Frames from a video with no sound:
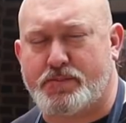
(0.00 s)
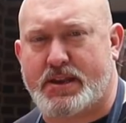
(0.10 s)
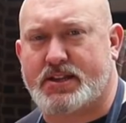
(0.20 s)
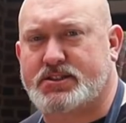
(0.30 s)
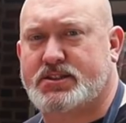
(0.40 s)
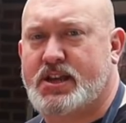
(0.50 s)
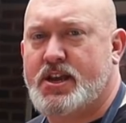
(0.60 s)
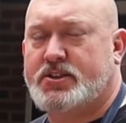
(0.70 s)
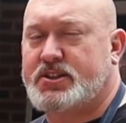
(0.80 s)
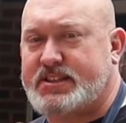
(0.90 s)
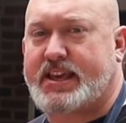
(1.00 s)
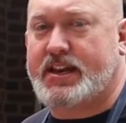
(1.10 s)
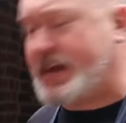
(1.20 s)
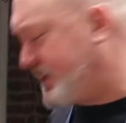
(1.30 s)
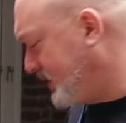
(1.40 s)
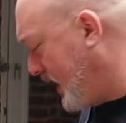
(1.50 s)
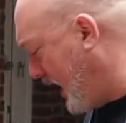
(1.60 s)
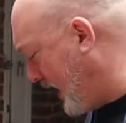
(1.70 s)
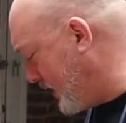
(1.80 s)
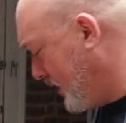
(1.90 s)
minutes just to get it nice and
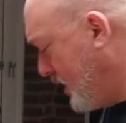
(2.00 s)
hot.